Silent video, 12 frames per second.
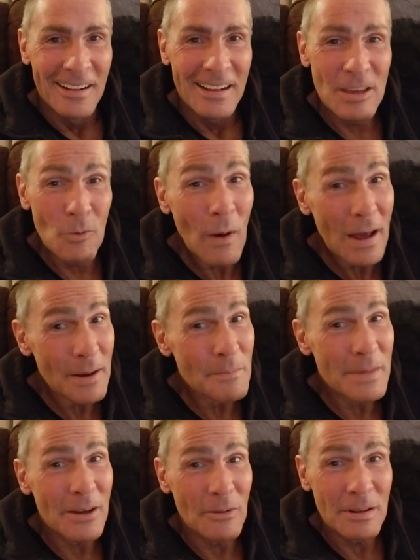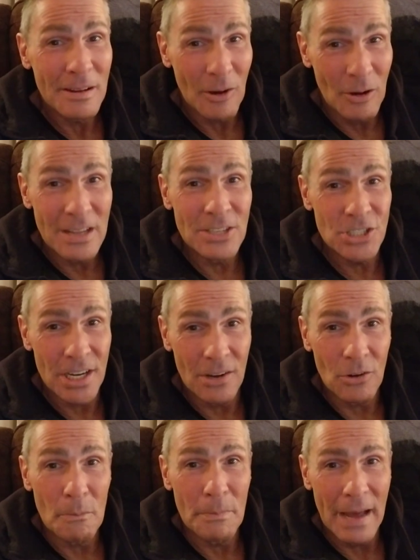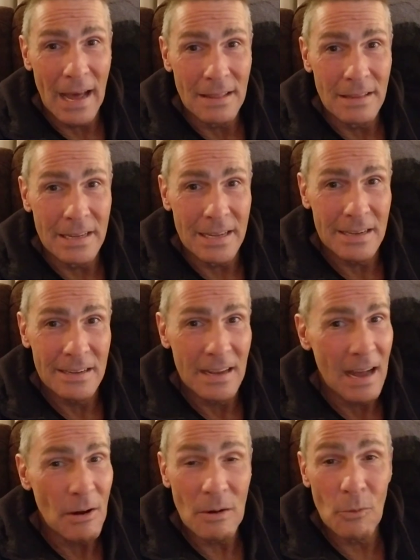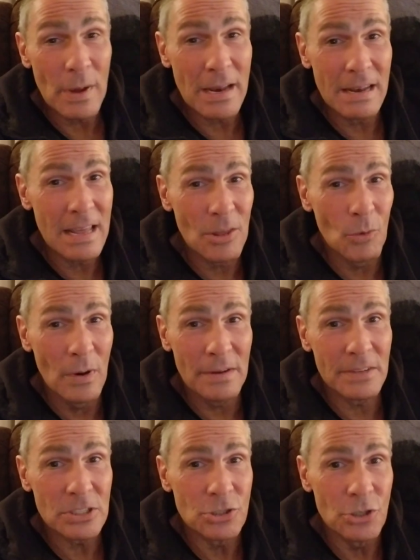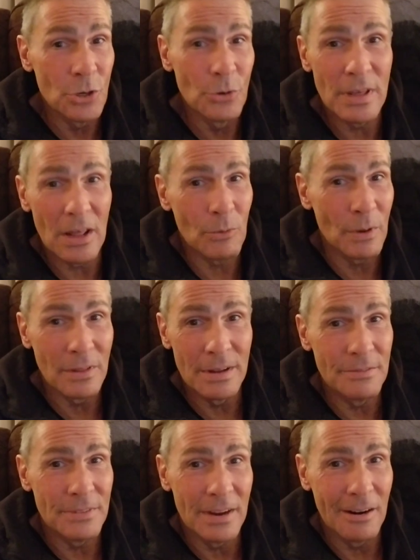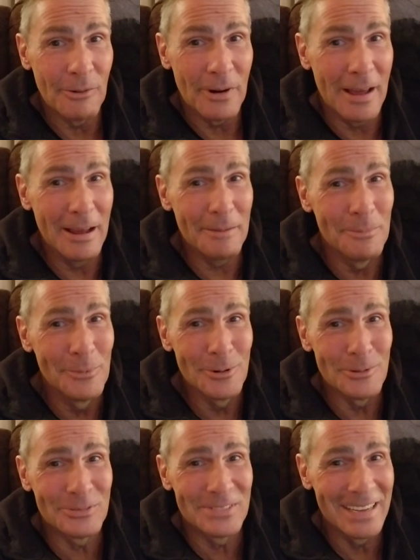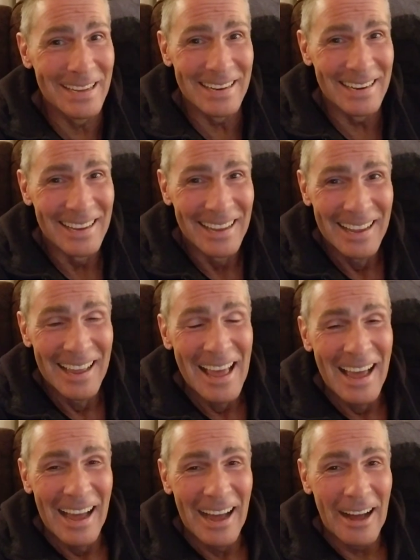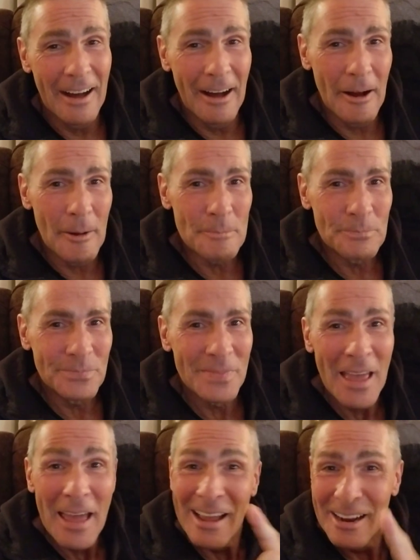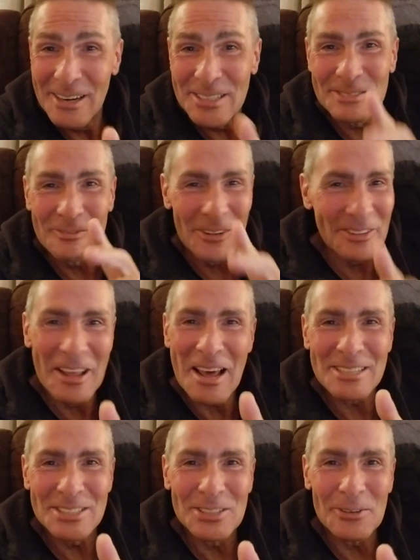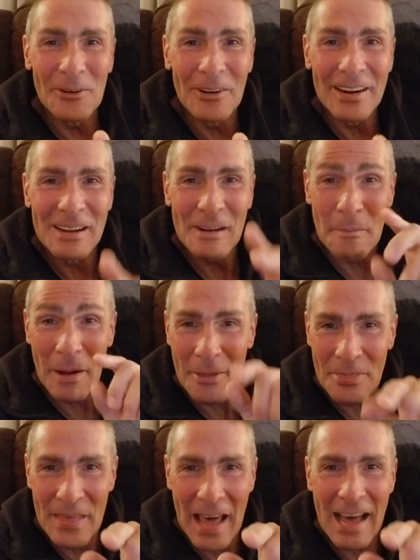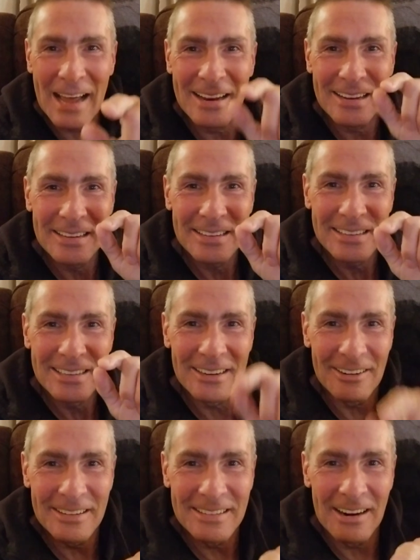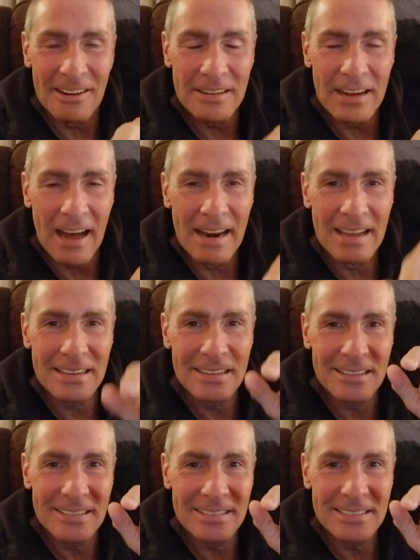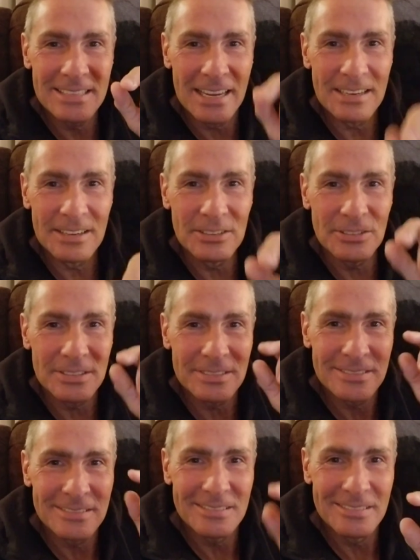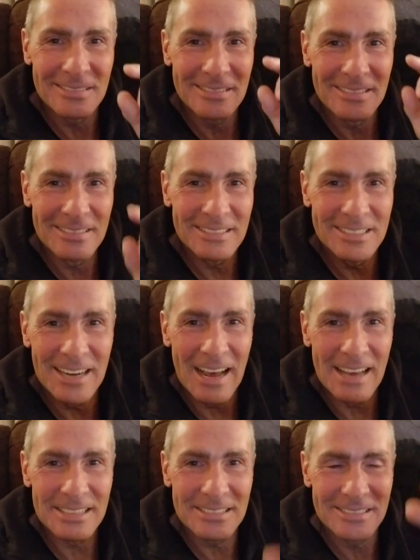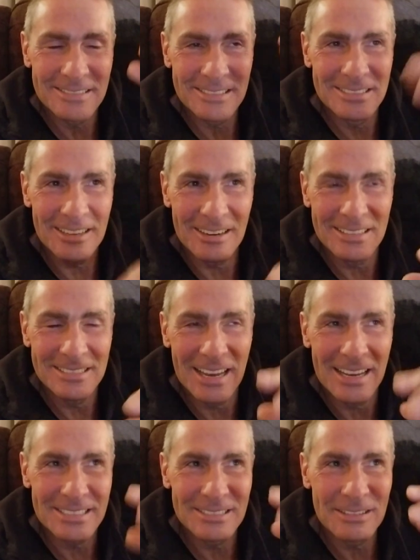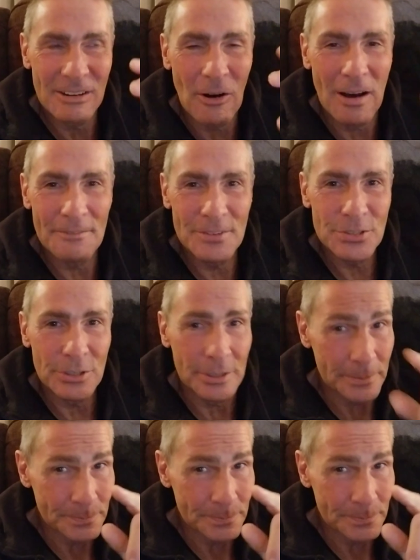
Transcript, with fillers: he wanted me uh, in jail badly. Uh, we neither one of us knew the other one lived there when I moved in. Um, here's one last story about that narcotic technical task task officer.